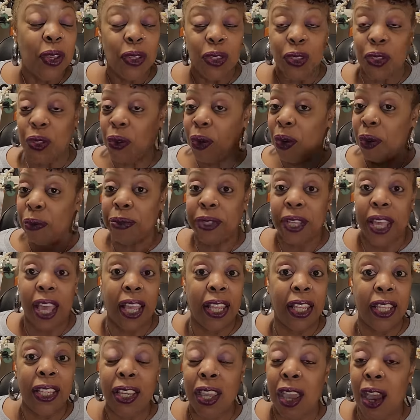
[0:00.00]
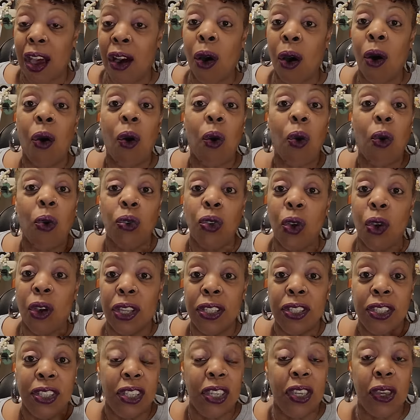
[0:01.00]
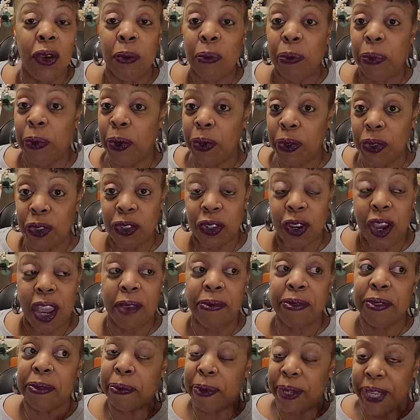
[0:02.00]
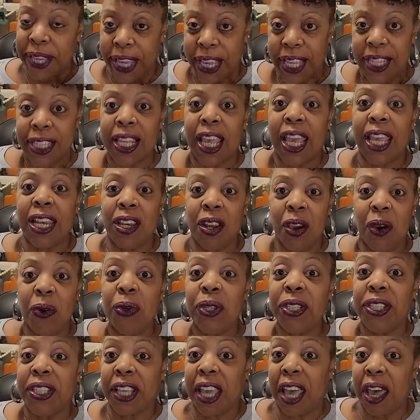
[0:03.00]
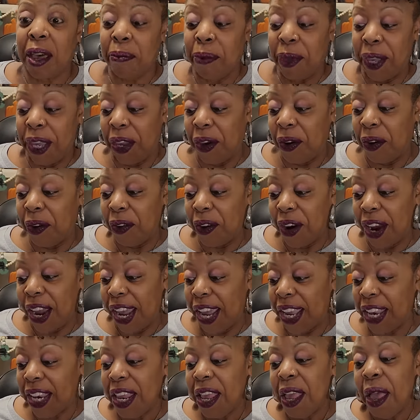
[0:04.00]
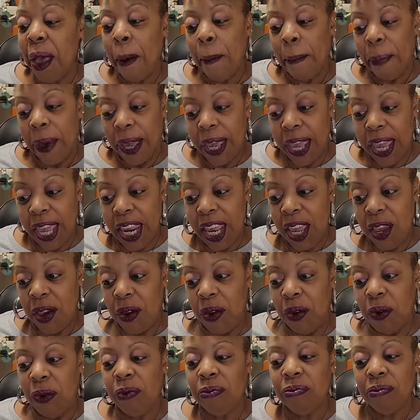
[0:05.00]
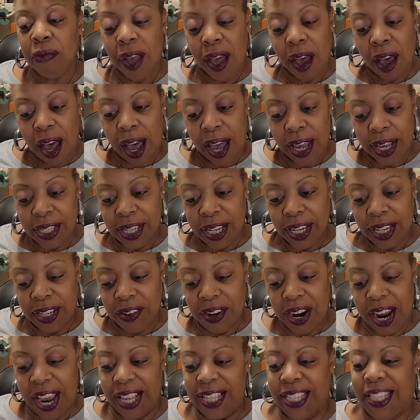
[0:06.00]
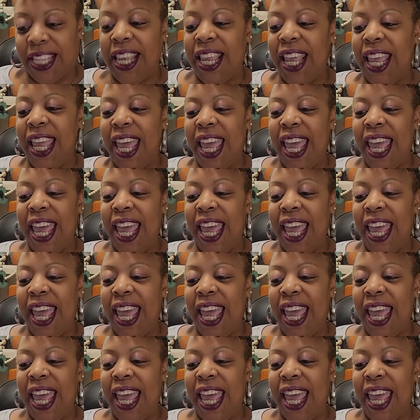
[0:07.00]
So I'm telling y'all, hold on to your bootstraps because I know it's coming, all right? But anywho, I digress.